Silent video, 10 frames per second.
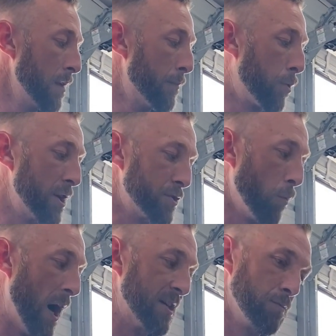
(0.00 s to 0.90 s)

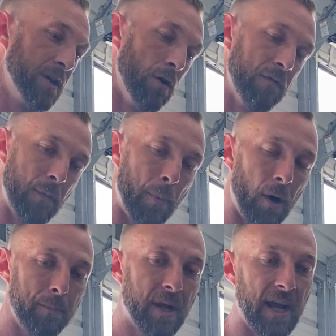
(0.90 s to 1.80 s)
Pressure-wise, we know if the
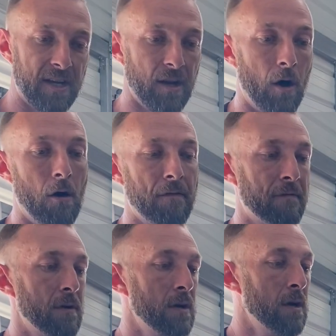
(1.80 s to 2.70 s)
pump kicked off.
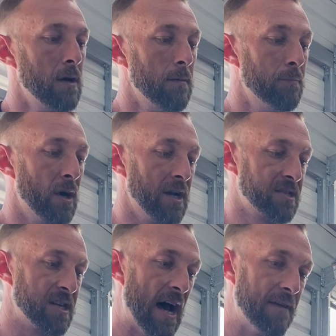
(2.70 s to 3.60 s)
But
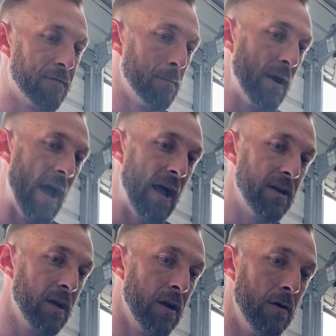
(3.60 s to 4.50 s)
aside from
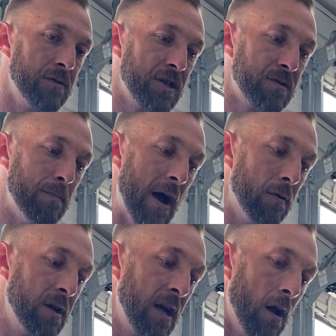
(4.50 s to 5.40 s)
that, just
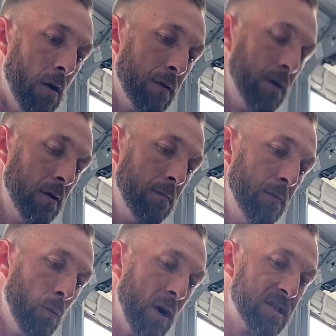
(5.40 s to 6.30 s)
mounting in all the
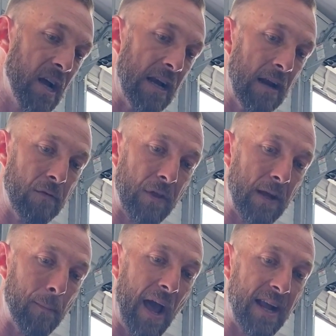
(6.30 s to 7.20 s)
wastegate and
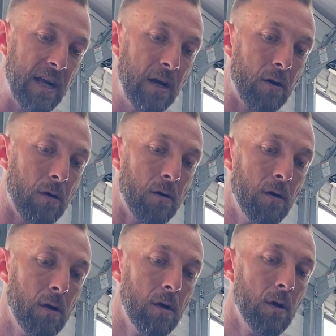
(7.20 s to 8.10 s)
everything back here,
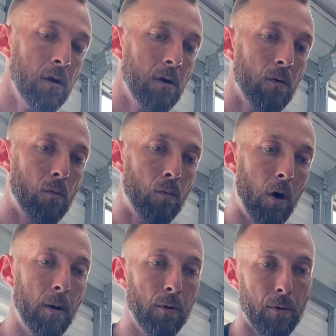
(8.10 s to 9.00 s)

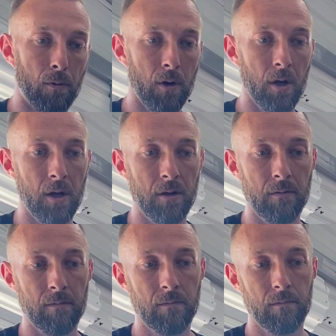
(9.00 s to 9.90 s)
we're able to
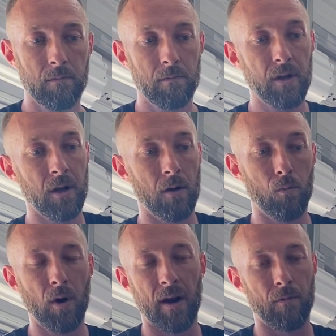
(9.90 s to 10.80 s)
run,
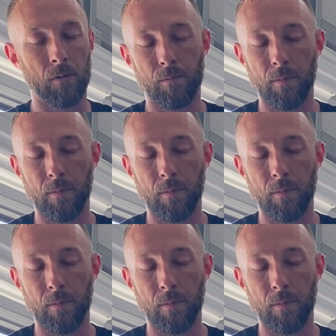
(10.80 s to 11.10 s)
whatever